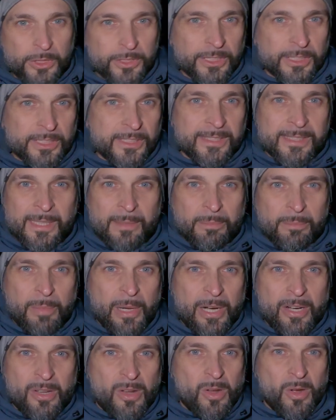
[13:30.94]
just some
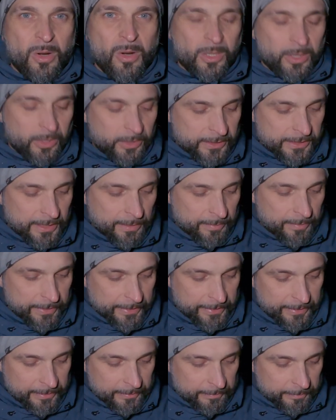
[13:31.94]
paracord or
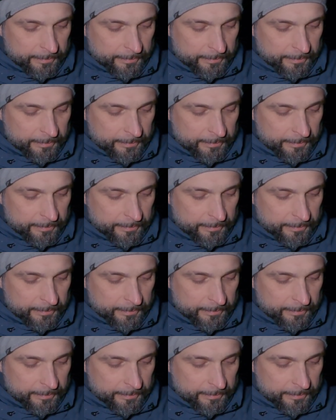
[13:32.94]
something.